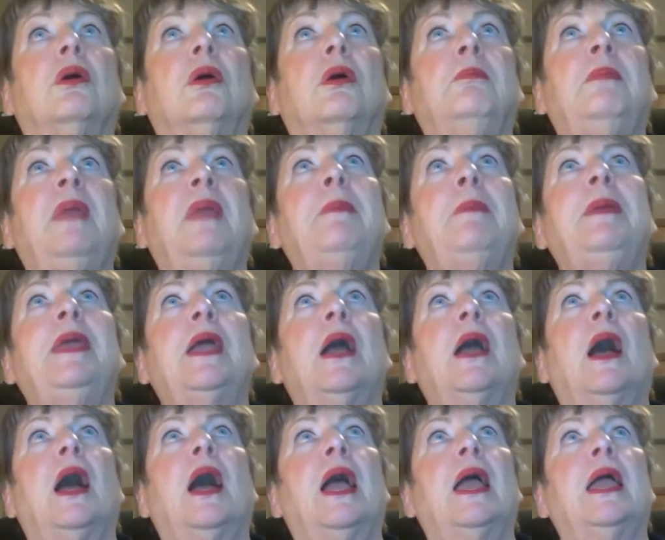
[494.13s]
maybe
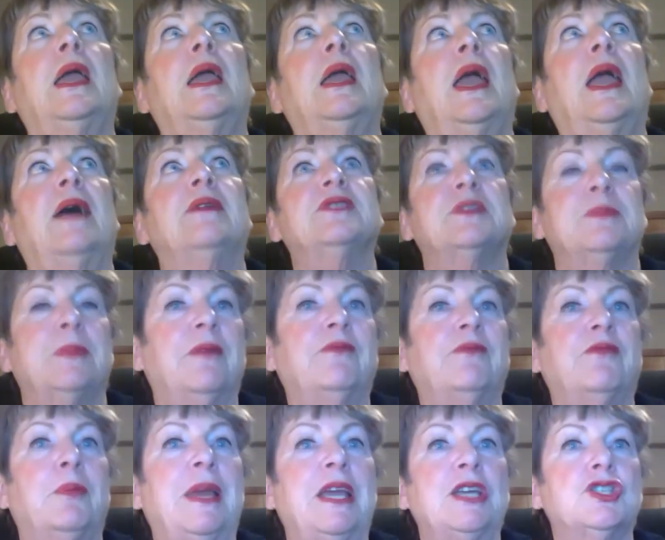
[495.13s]
I have some
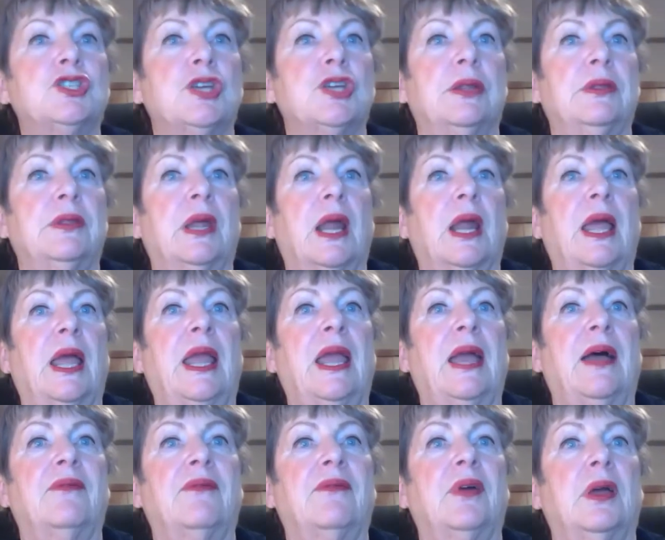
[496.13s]
information that I
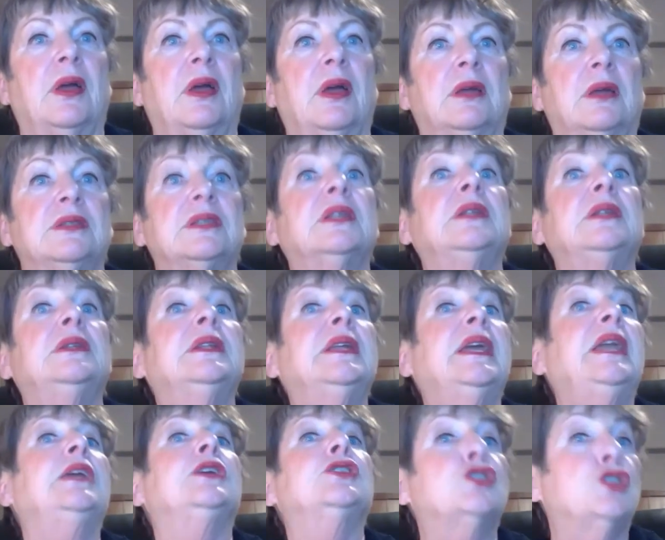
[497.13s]
have to
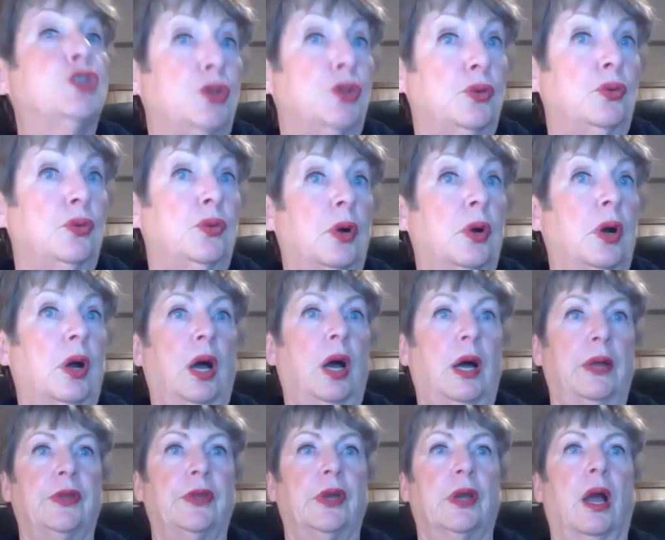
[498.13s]
link to
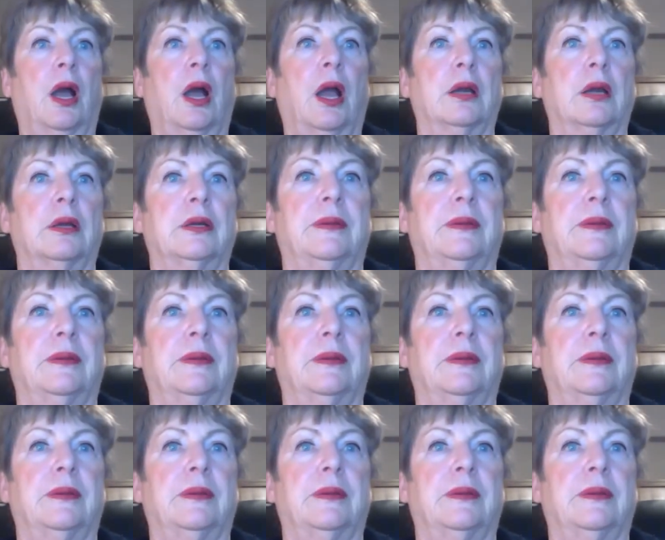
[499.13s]
on the card.